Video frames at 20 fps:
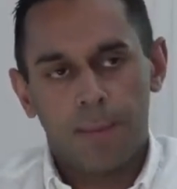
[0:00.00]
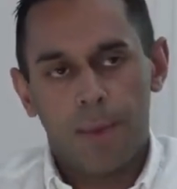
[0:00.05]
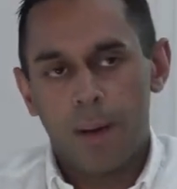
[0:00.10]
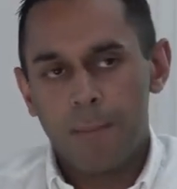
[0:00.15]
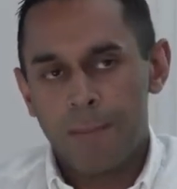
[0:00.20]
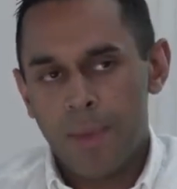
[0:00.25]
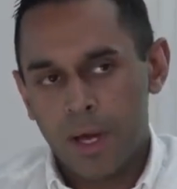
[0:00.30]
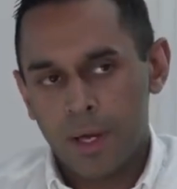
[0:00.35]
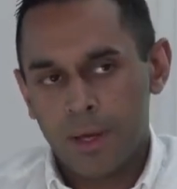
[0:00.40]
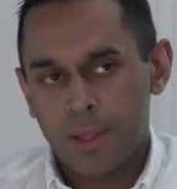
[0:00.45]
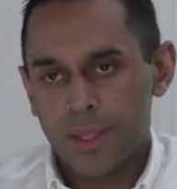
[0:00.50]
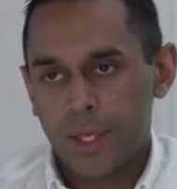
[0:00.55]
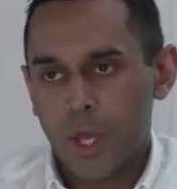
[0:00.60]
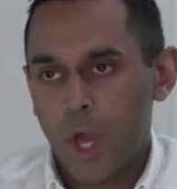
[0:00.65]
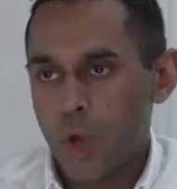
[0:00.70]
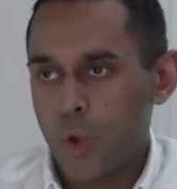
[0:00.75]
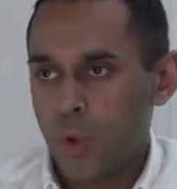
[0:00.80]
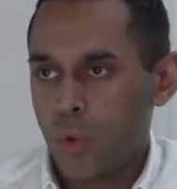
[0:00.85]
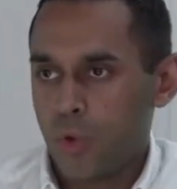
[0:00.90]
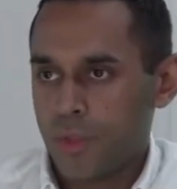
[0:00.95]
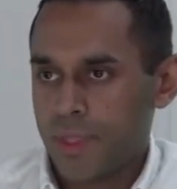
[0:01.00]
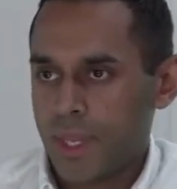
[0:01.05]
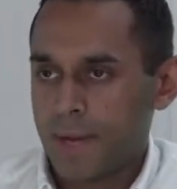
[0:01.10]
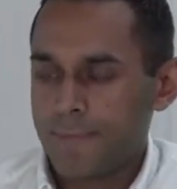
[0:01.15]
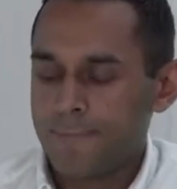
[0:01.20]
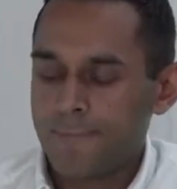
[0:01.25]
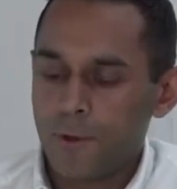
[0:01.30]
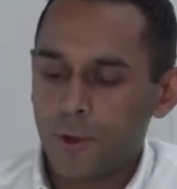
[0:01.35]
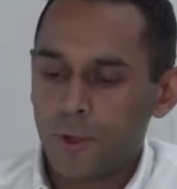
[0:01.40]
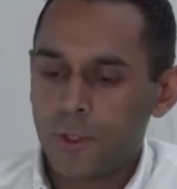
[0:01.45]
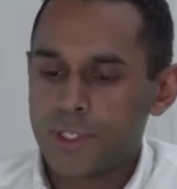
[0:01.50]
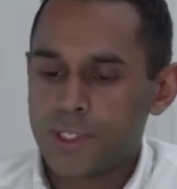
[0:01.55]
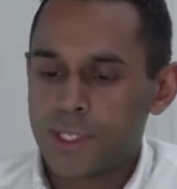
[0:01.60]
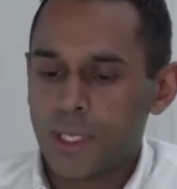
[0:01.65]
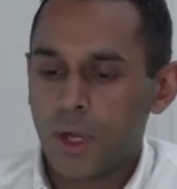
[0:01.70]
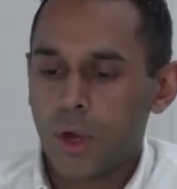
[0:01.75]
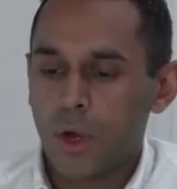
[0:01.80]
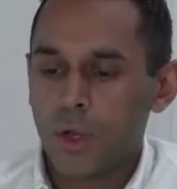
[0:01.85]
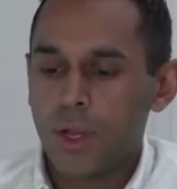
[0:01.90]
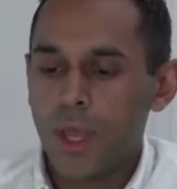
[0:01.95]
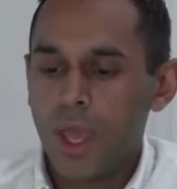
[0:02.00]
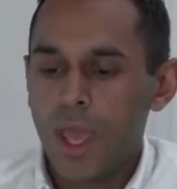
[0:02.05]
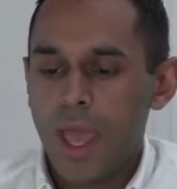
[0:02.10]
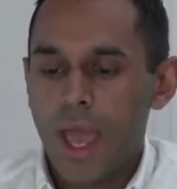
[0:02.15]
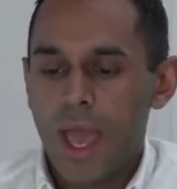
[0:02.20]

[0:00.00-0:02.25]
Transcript: among the cohort that I'm focusing on.